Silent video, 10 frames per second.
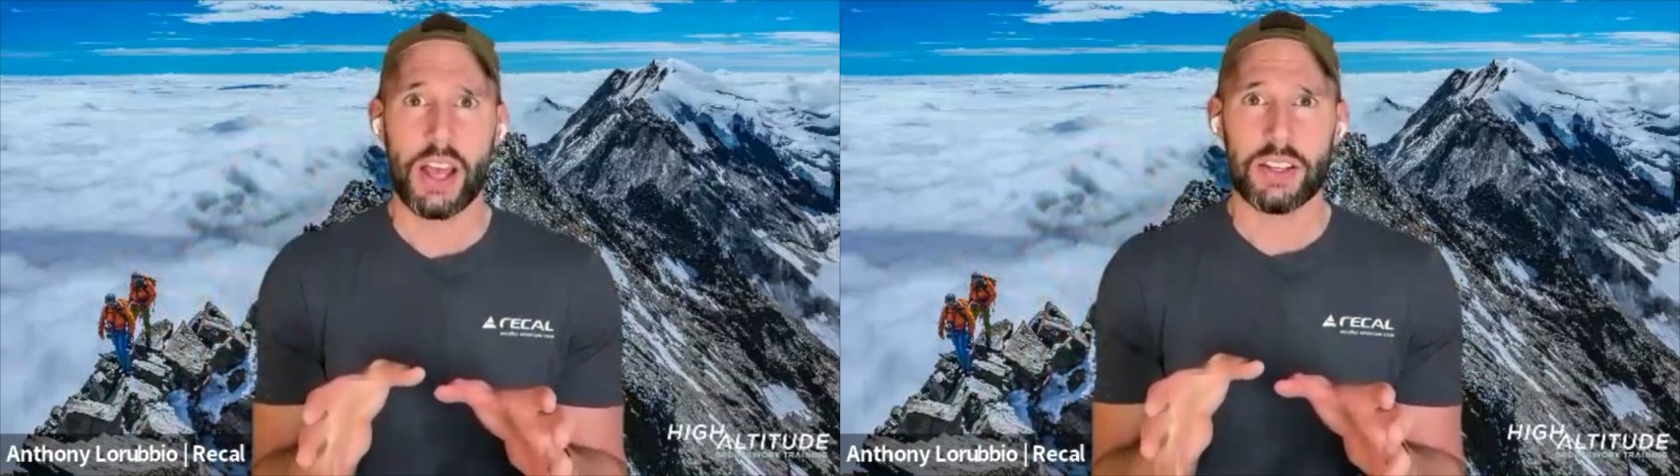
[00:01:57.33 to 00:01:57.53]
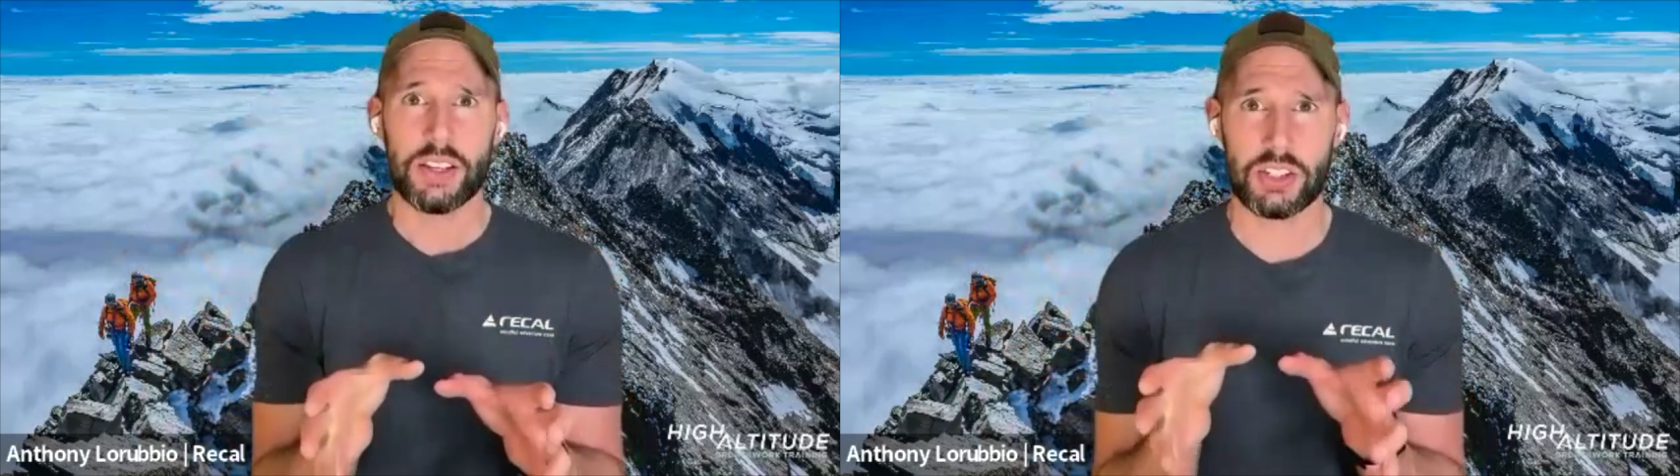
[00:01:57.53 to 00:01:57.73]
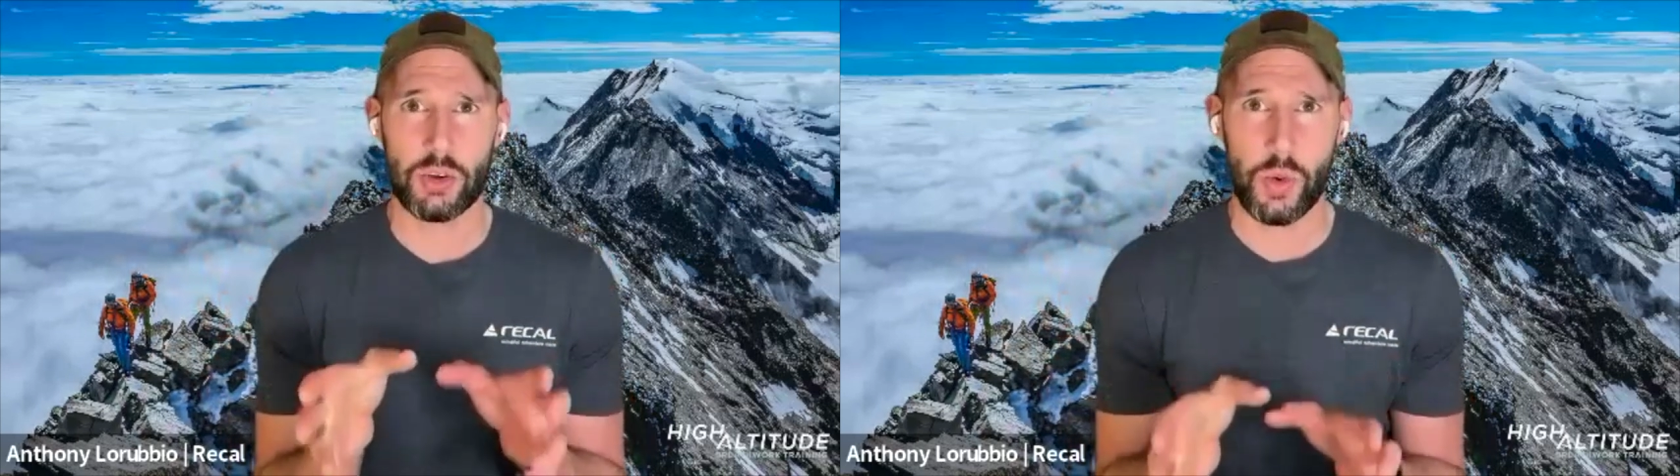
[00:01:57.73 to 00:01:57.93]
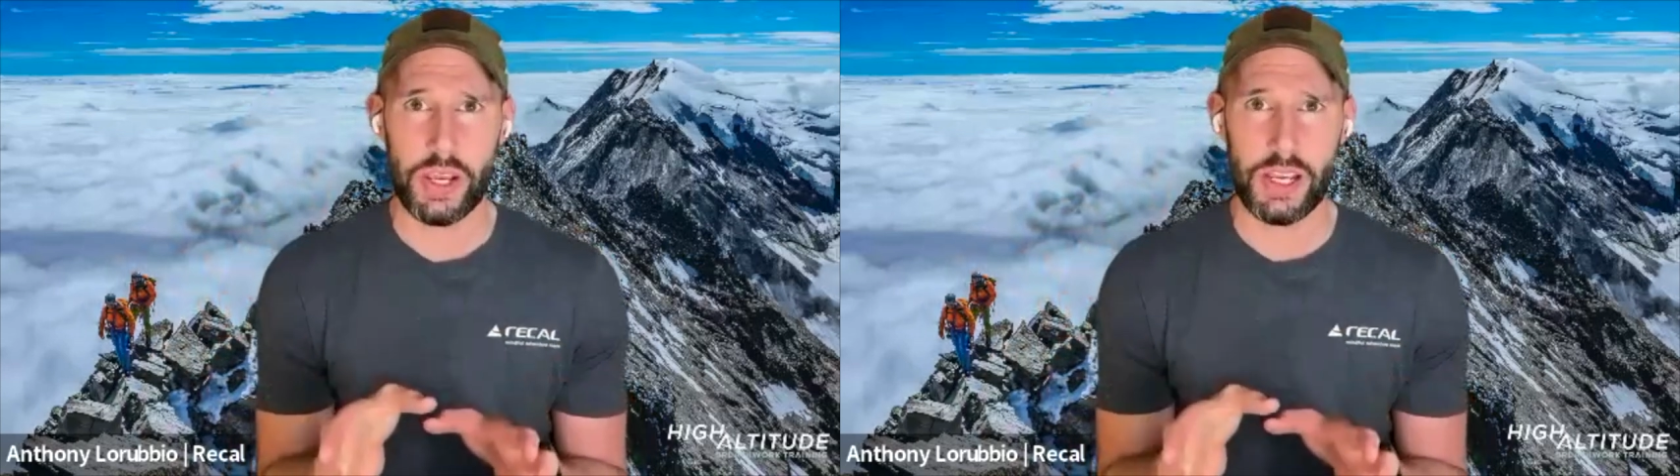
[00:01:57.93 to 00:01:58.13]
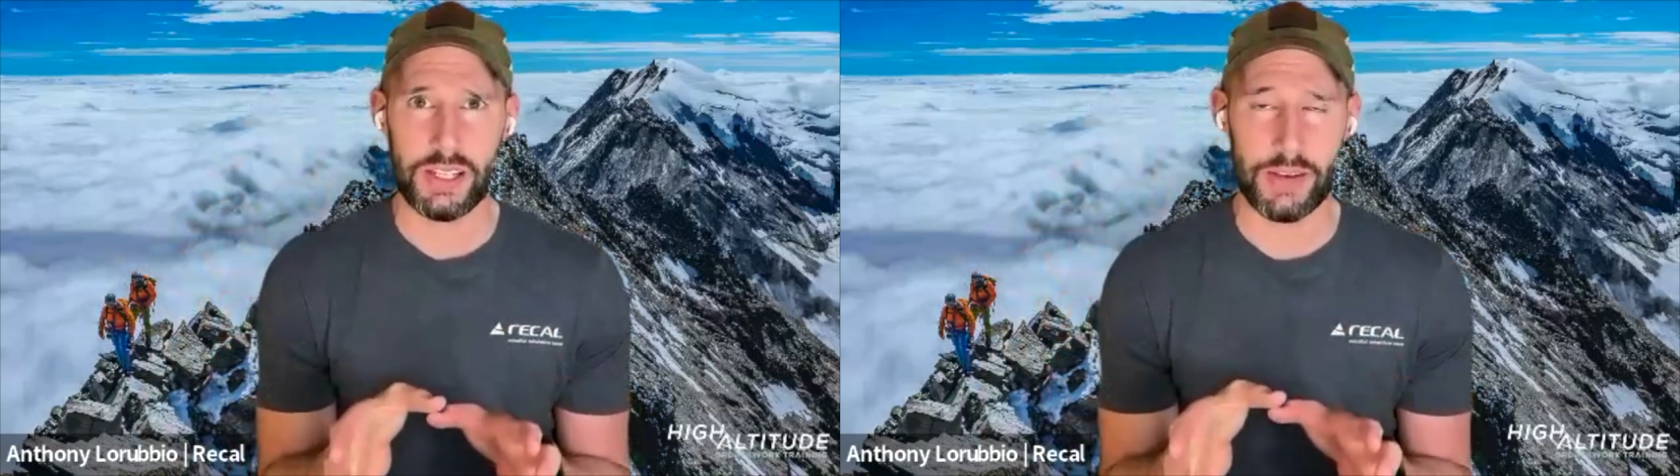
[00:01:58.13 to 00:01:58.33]

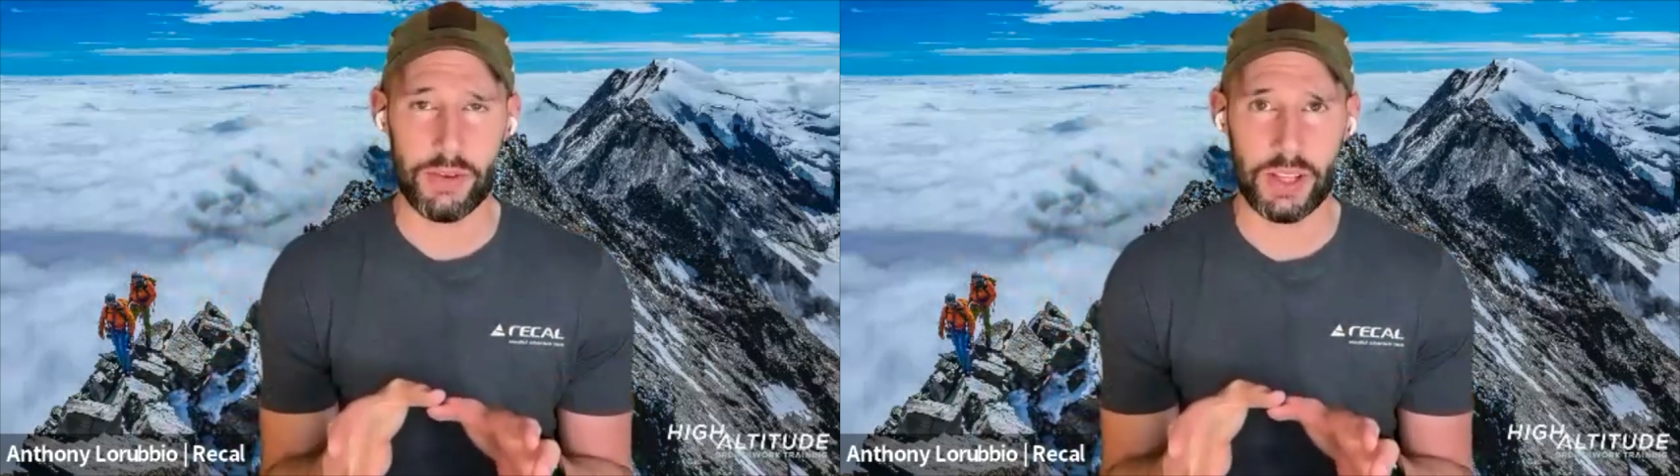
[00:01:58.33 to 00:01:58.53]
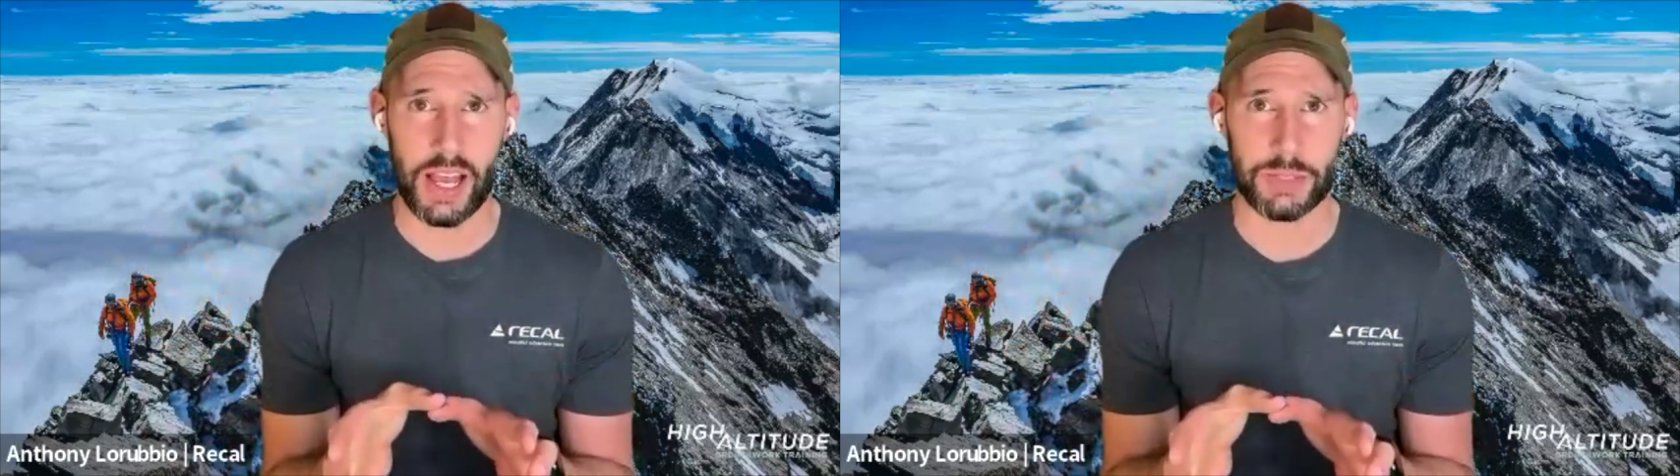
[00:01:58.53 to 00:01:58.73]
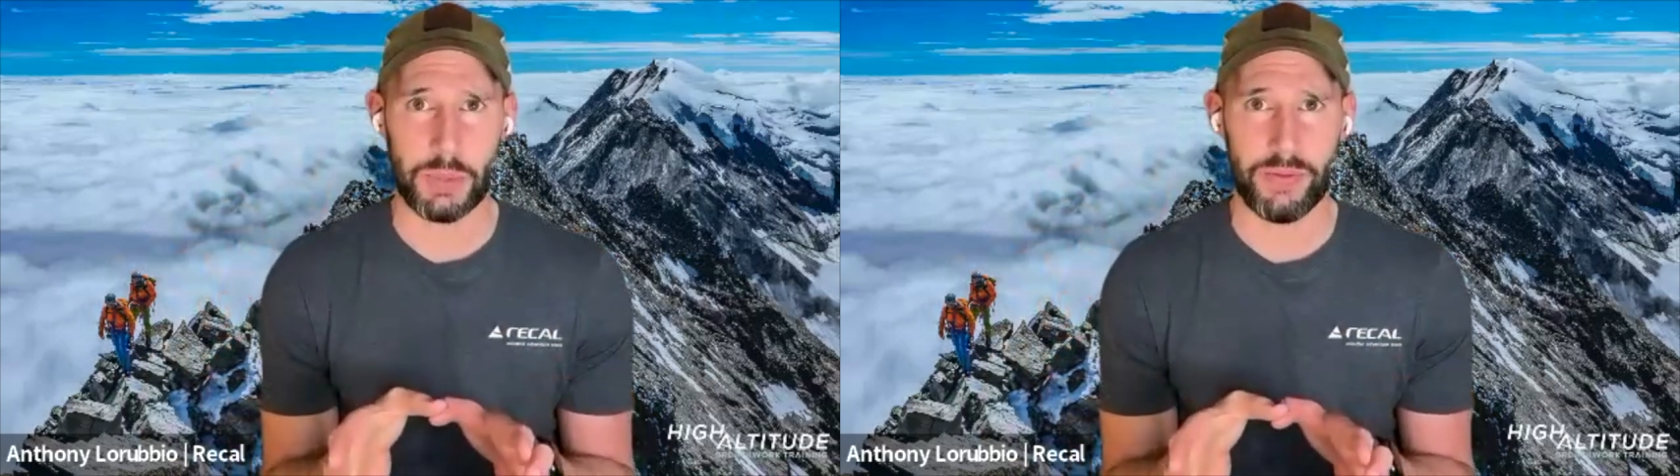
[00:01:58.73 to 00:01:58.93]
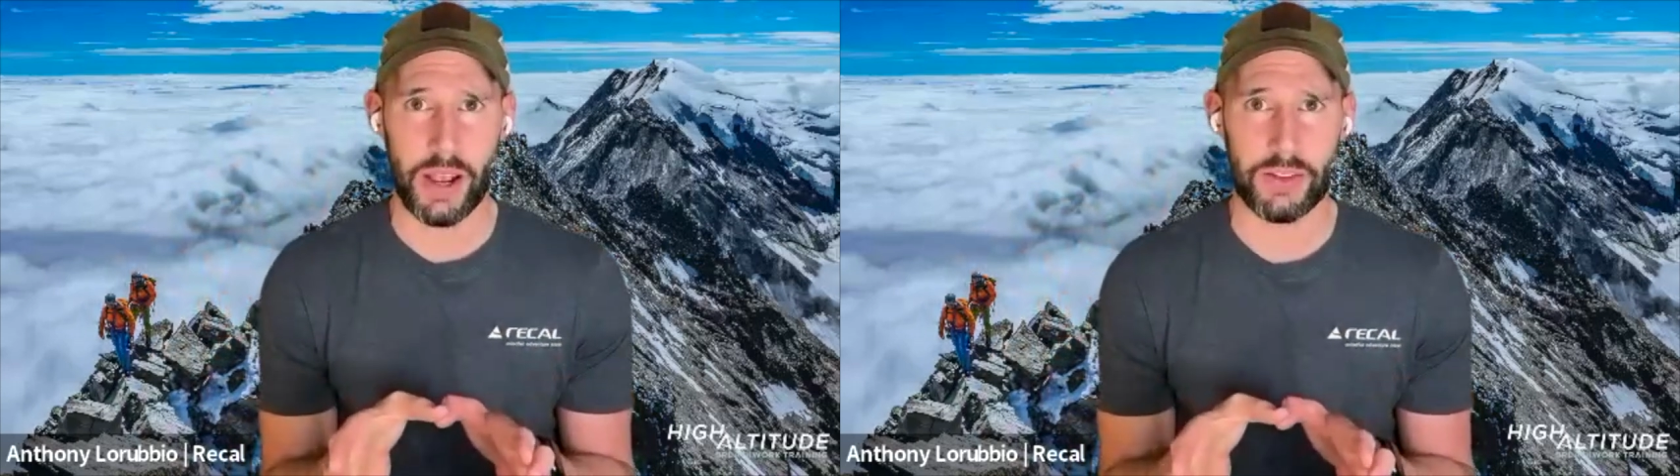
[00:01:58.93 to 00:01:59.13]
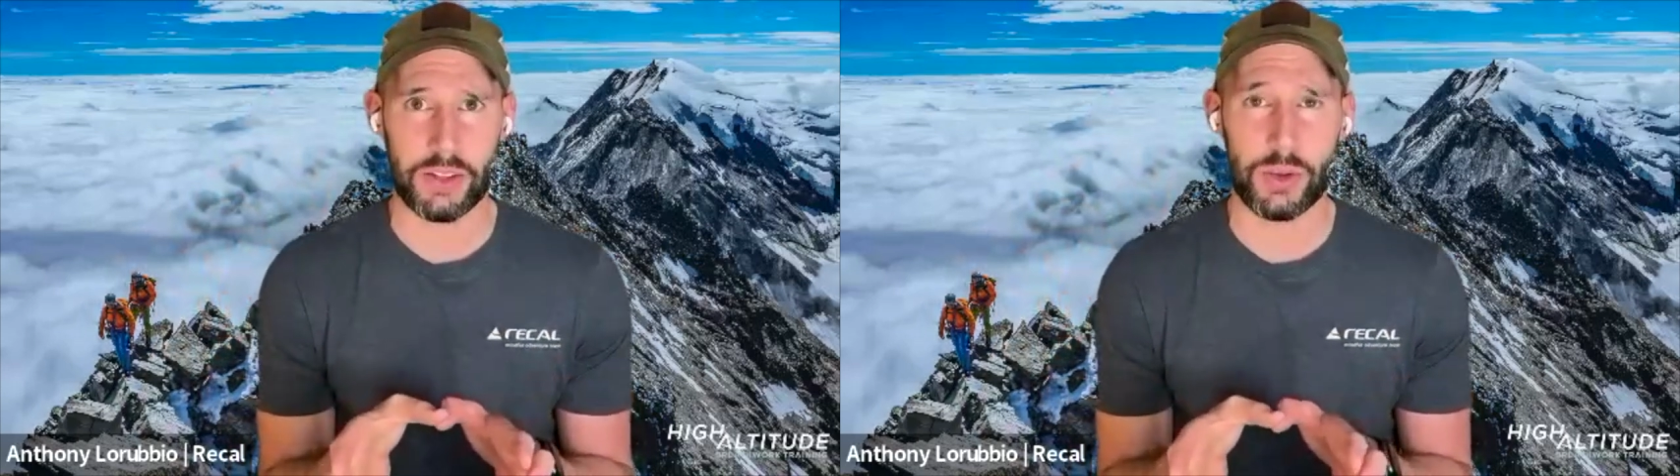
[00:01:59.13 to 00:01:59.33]
Squeeze every last bit of
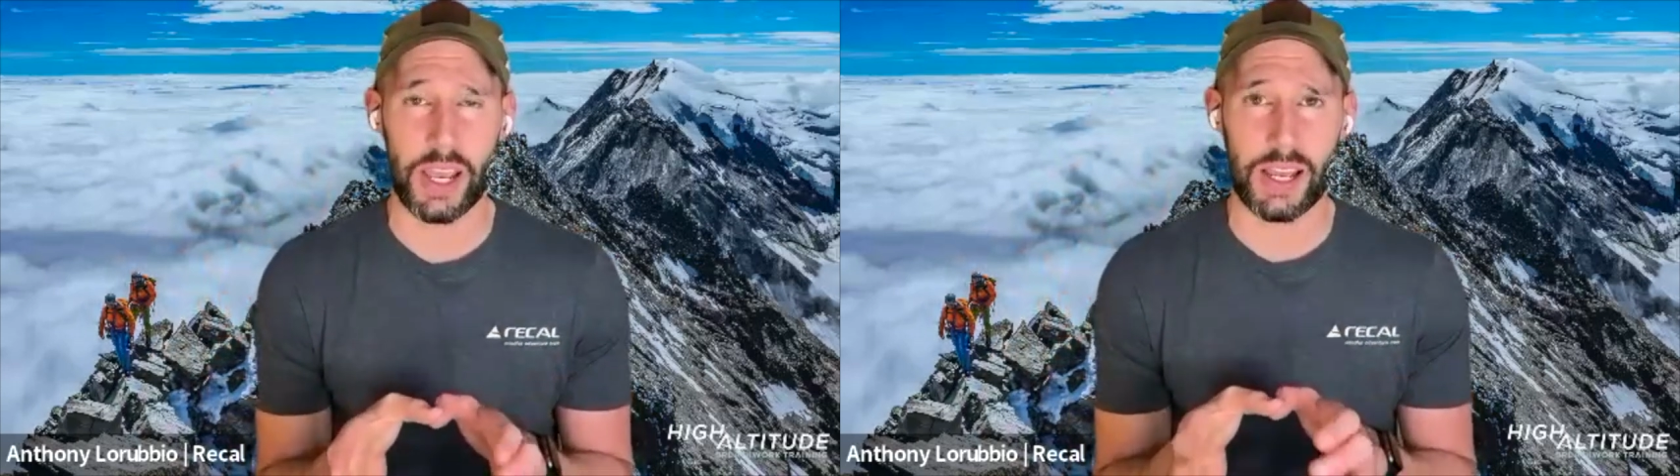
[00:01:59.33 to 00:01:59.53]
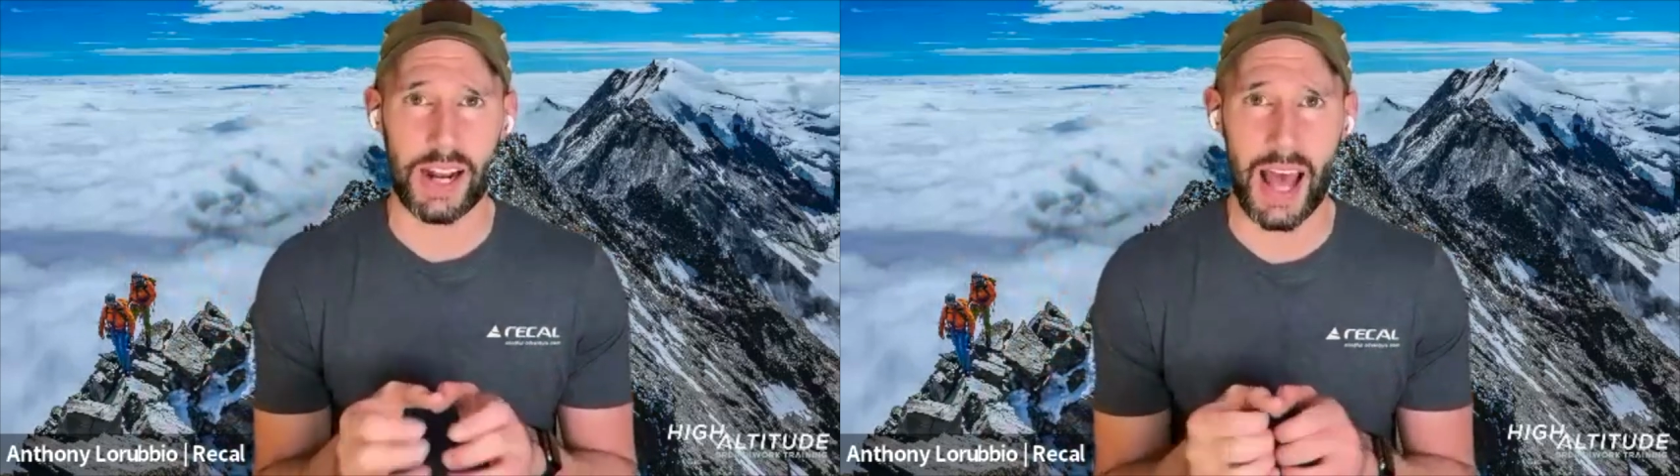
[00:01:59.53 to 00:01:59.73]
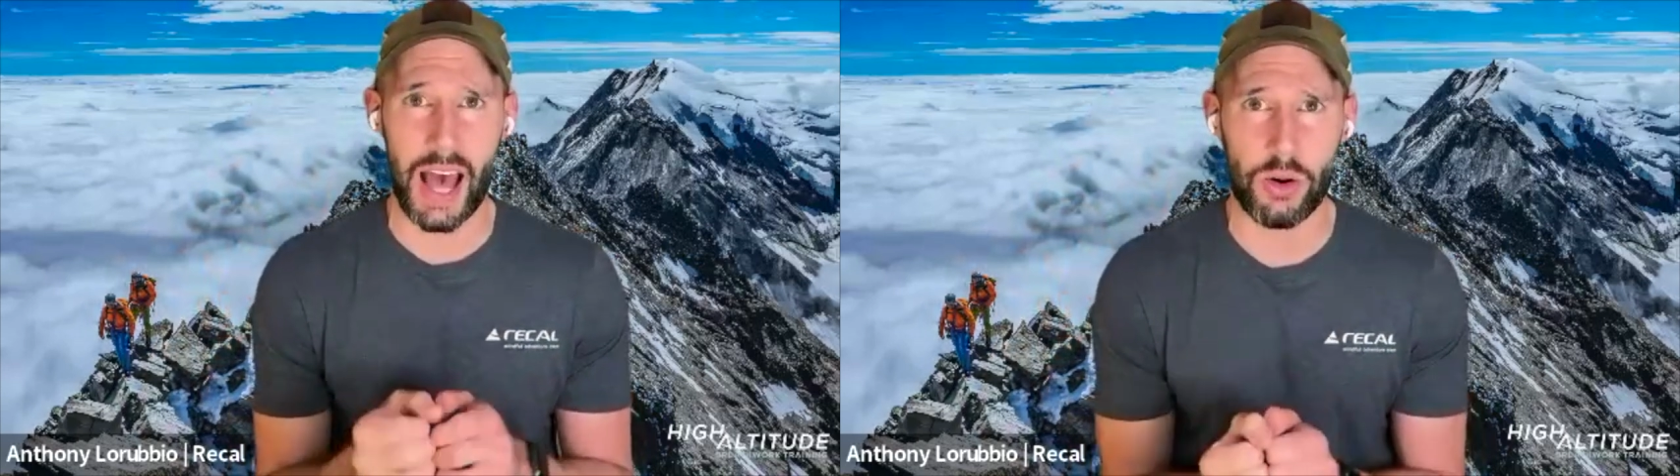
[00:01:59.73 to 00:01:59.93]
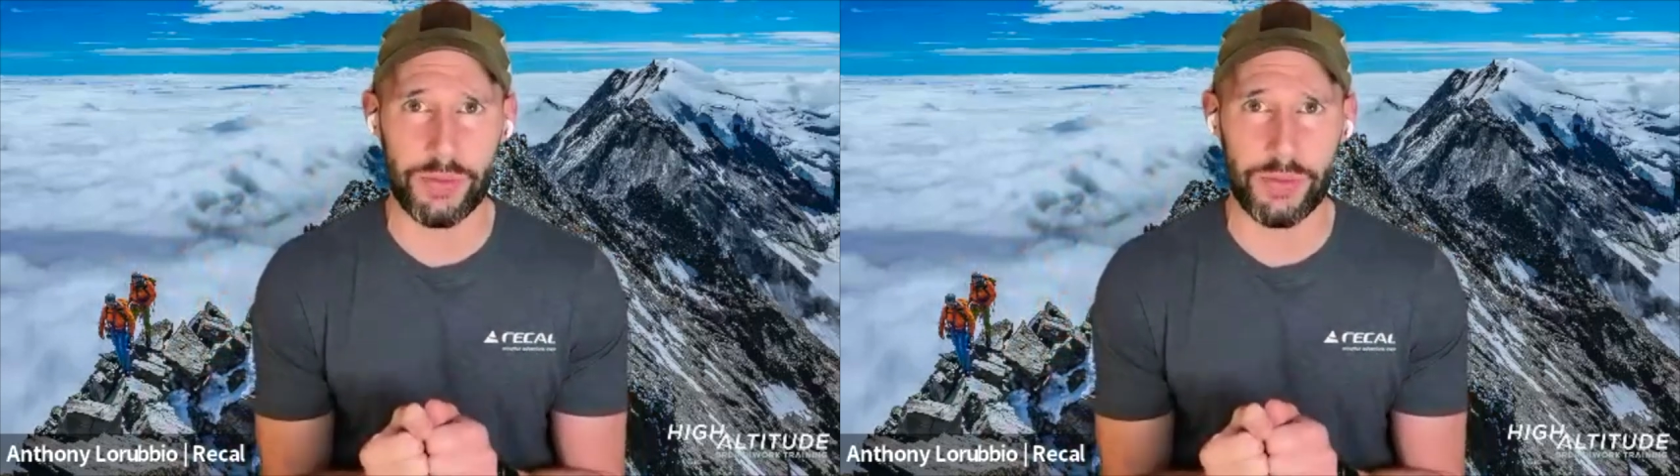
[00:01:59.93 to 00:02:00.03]
air that you can out